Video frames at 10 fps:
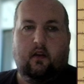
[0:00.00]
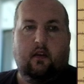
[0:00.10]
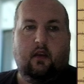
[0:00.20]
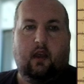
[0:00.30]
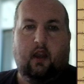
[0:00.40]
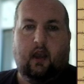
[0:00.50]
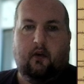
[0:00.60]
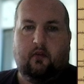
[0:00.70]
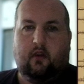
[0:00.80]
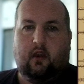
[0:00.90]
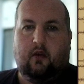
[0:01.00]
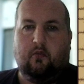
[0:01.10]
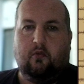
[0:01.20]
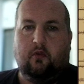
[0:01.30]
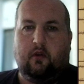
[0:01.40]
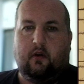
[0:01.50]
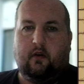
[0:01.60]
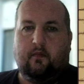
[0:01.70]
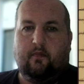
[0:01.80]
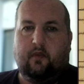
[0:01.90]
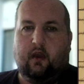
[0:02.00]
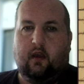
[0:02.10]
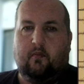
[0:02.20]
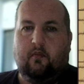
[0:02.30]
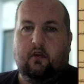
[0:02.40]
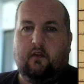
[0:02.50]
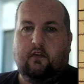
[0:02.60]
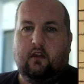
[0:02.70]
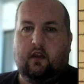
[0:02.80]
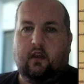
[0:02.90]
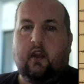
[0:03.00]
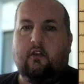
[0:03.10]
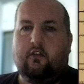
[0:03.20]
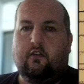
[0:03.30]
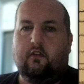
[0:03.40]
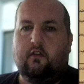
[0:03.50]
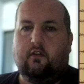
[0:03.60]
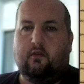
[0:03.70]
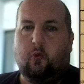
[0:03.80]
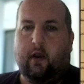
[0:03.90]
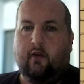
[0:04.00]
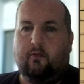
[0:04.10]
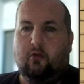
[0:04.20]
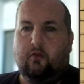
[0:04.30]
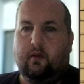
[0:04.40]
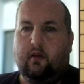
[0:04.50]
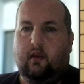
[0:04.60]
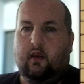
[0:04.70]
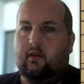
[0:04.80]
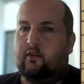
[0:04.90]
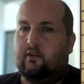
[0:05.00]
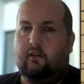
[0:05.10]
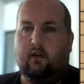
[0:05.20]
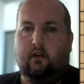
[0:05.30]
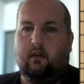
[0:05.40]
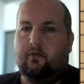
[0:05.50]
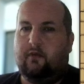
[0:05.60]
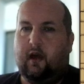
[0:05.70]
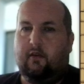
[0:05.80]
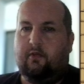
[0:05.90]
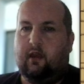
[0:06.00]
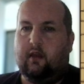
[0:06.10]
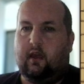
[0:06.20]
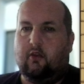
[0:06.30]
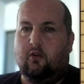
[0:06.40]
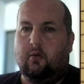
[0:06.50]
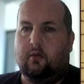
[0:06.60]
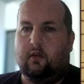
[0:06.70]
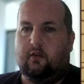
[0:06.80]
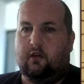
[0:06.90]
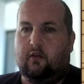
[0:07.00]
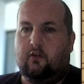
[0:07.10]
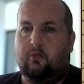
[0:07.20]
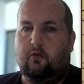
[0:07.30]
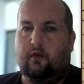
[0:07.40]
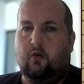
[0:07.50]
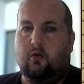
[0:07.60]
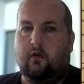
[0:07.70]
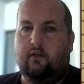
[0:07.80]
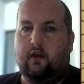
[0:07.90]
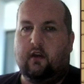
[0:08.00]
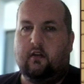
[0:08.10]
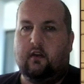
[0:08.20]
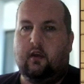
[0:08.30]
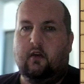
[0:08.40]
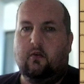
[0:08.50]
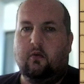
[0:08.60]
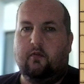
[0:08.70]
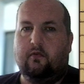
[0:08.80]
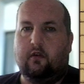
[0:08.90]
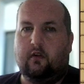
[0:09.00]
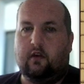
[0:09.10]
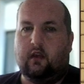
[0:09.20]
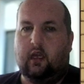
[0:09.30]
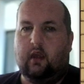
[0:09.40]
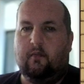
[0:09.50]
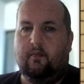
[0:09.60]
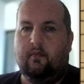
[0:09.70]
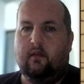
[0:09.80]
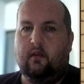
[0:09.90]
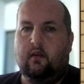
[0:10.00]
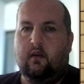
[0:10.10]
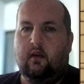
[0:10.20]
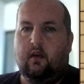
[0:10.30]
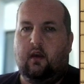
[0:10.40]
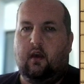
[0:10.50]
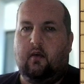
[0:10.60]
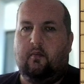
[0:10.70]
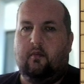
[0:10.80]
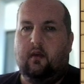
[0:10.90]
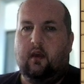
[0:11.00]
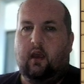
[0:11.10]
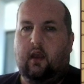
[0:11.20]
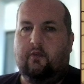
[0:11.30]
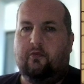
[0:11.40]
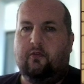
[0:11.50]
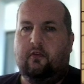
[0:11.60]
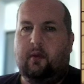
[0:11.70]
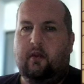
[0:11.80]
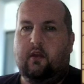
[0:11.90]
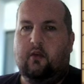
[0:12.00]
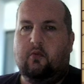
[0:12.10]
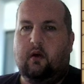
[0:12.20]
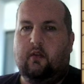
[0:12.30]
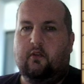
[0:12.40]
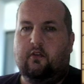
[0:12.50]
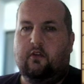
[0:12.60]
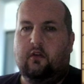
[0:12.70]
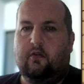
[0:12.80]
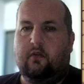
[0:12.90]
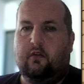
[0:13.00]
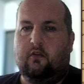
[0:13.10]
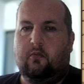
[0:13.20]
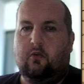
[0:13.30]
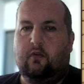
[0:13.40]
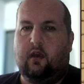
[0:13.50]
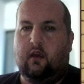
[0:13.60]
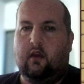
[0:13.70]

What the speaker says: getting out the ruler, you can see that each square of movement is still 5 feet like normal as long as you're moving horizontally or vertically. And at first you might think, well, there's no difference moving